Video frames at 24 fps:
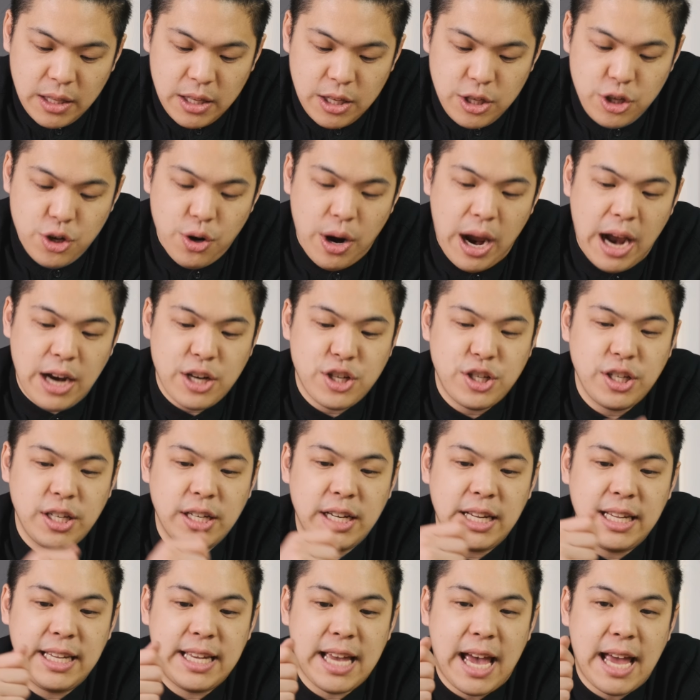you're actually
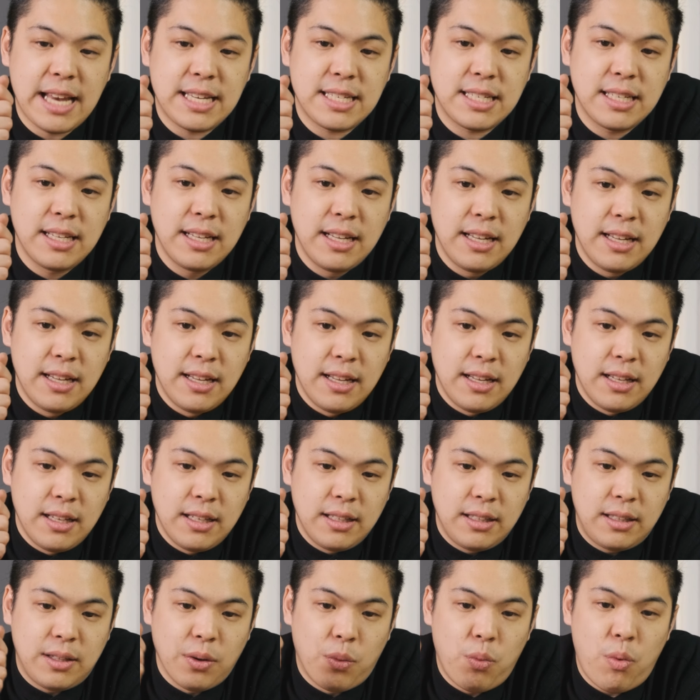gonna get
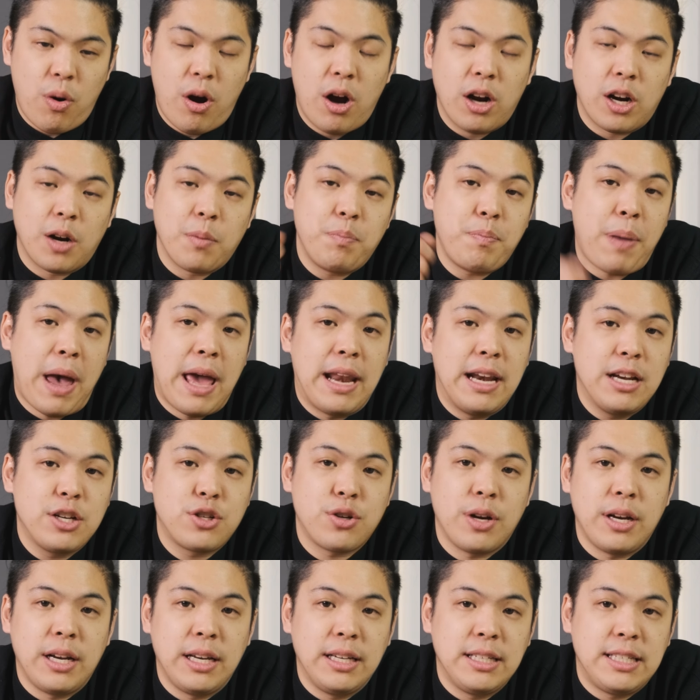the water
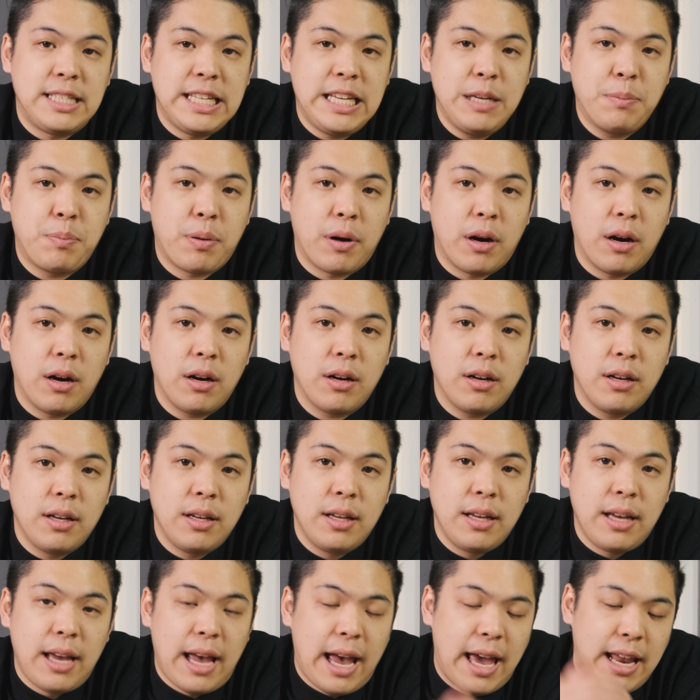penetrating deeper
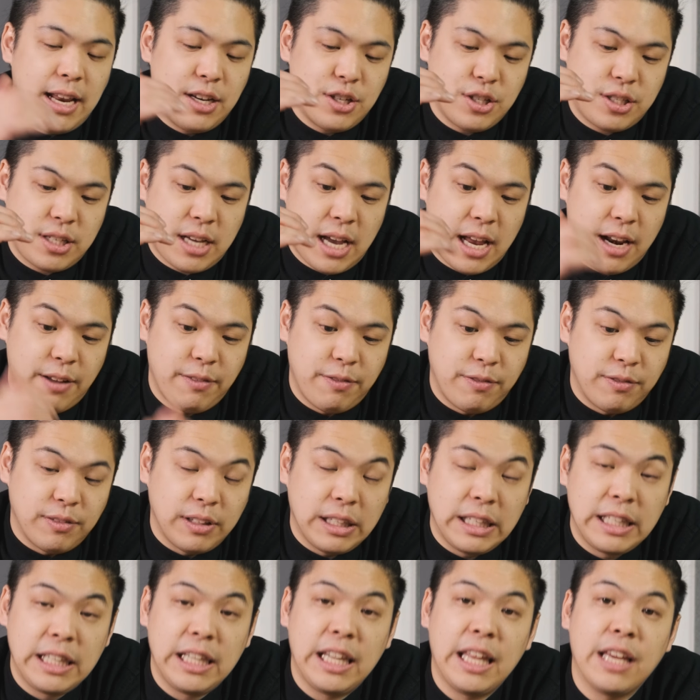and it just kind of
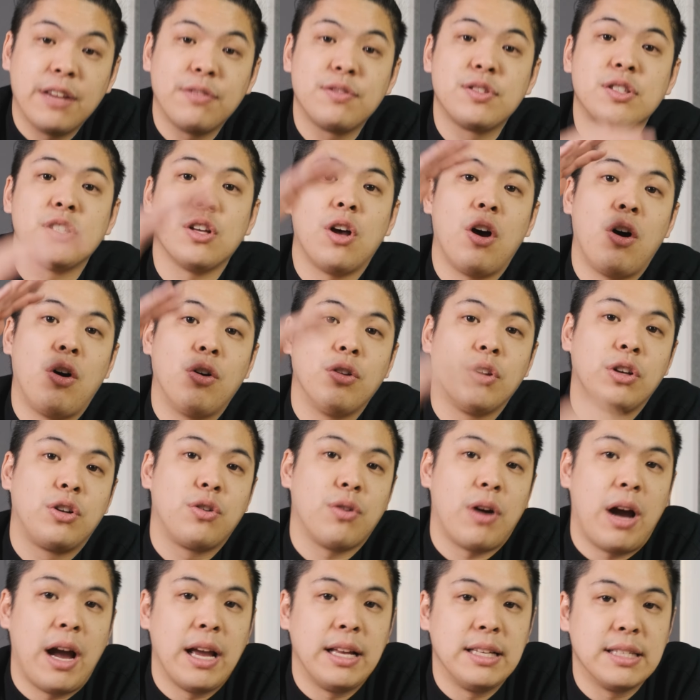lifts all the
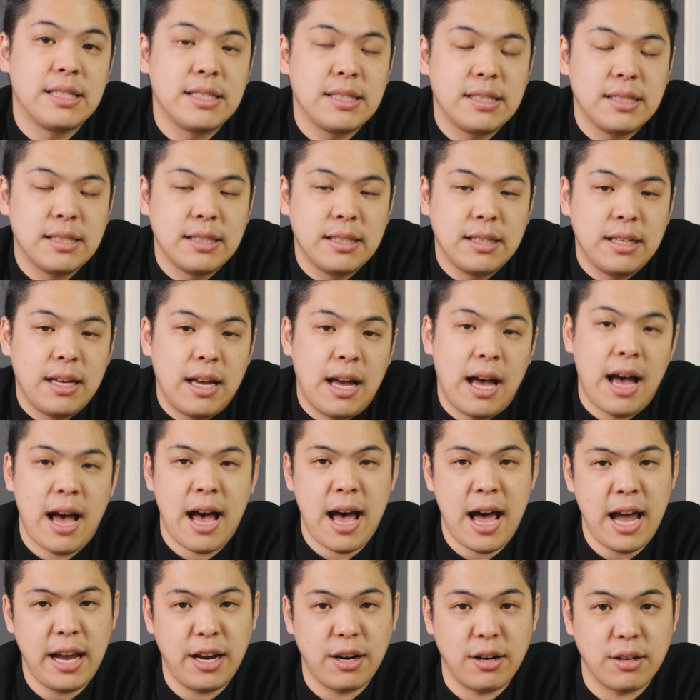grinds
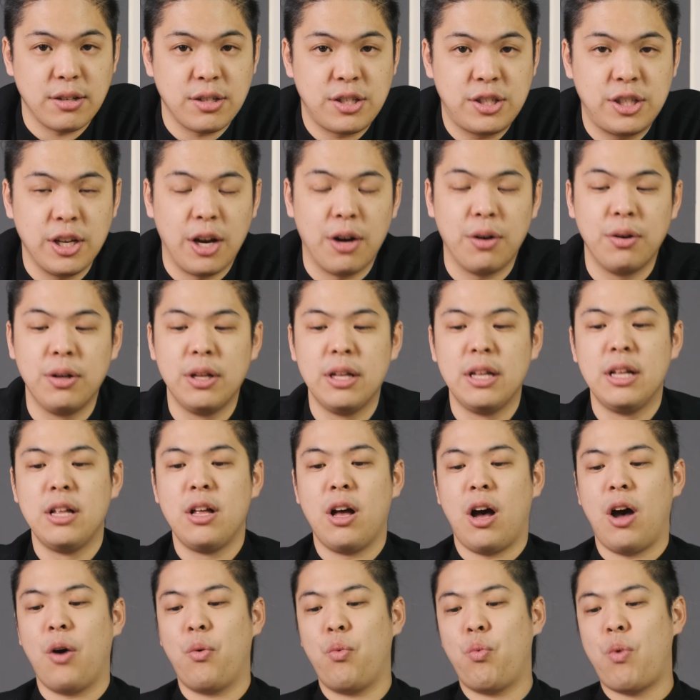higher. So
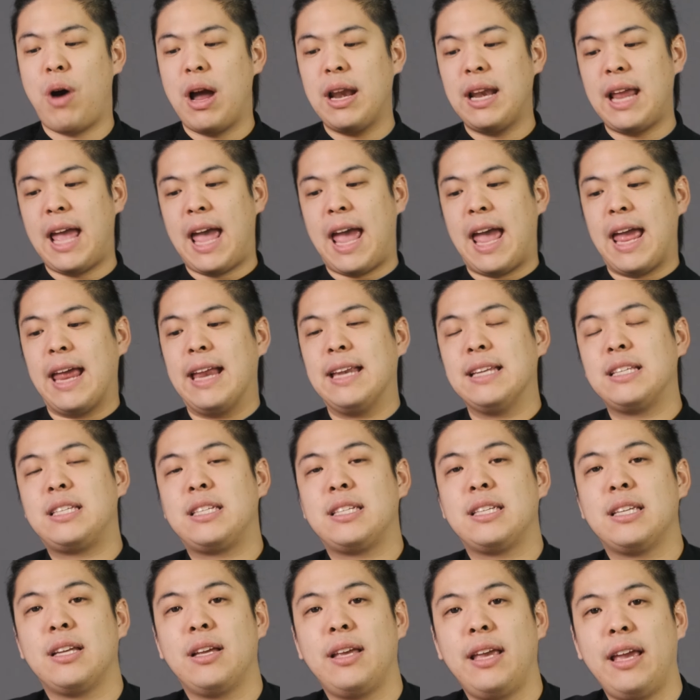on one
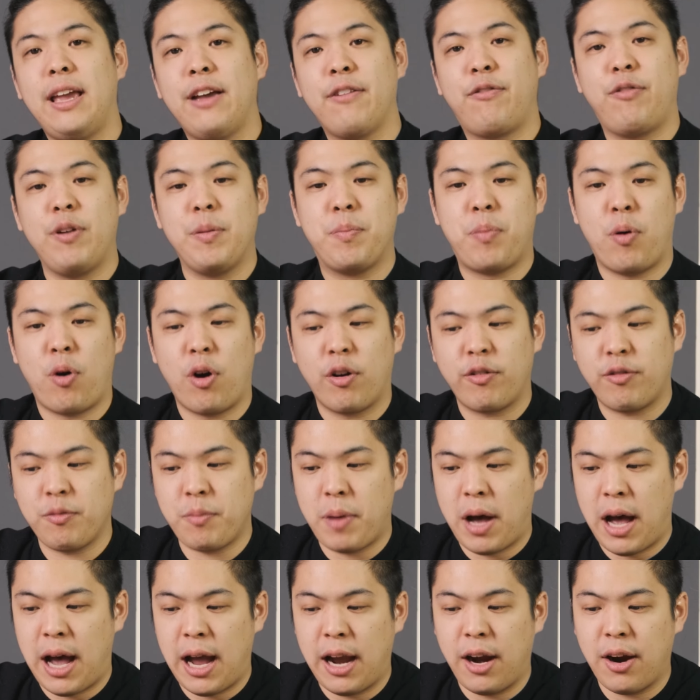end, if we pour from
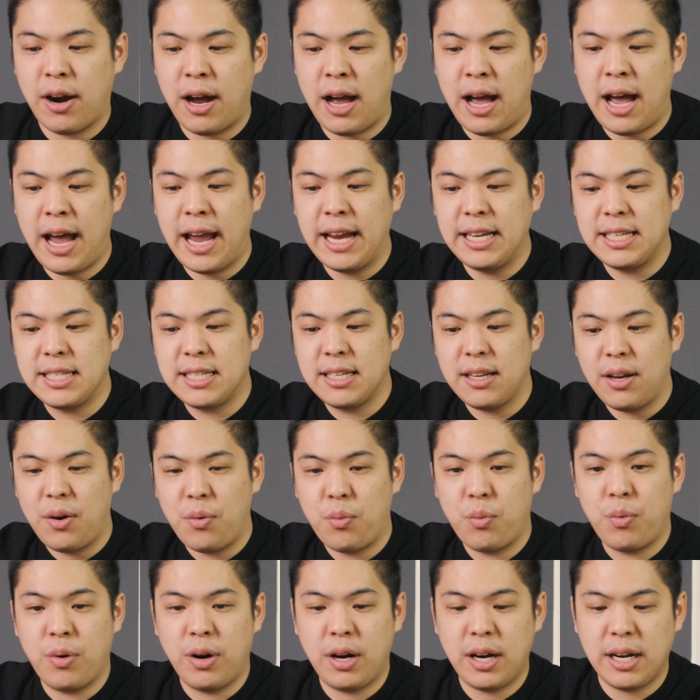a higher height,
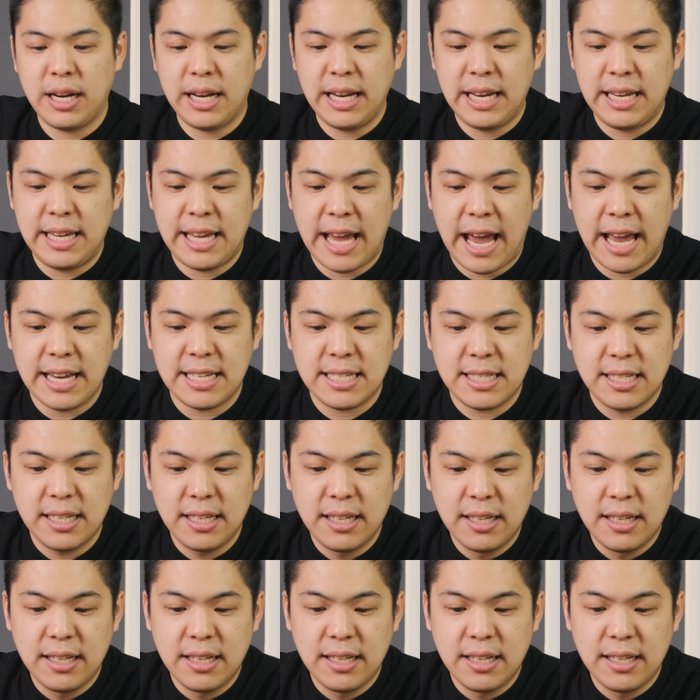we're gonna get